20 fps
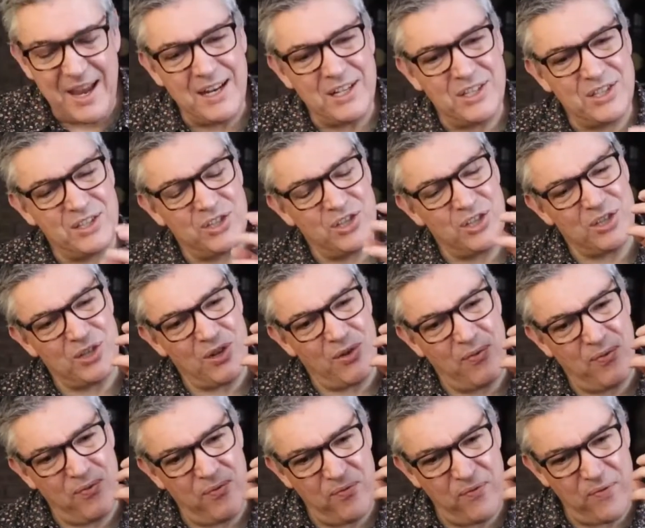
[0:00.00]
it's just a
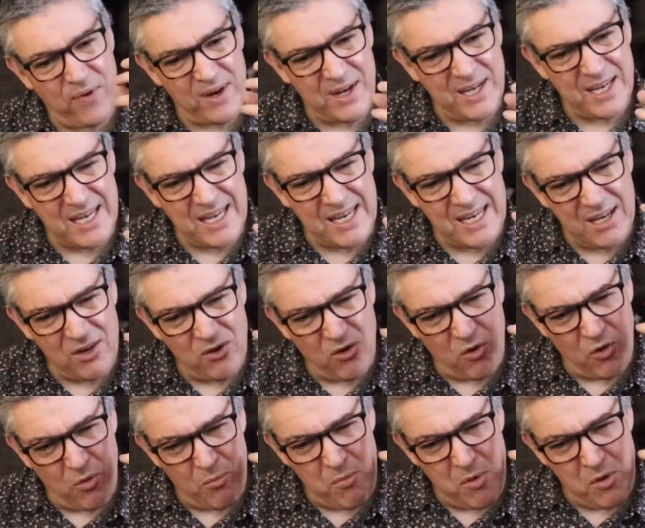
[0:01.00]
fuggy,
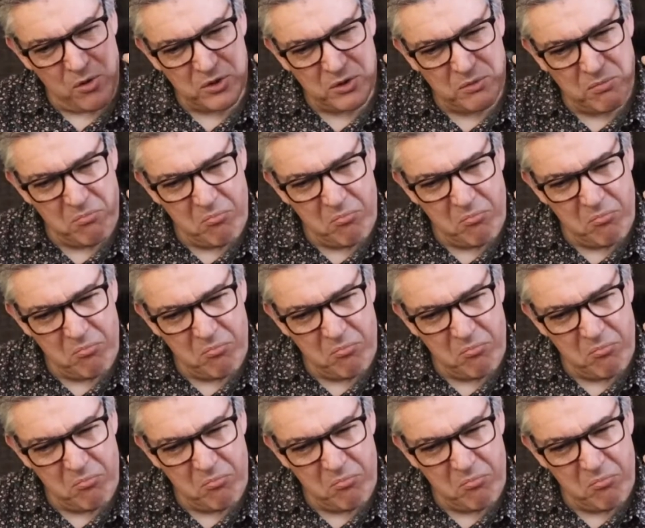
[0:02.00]
almost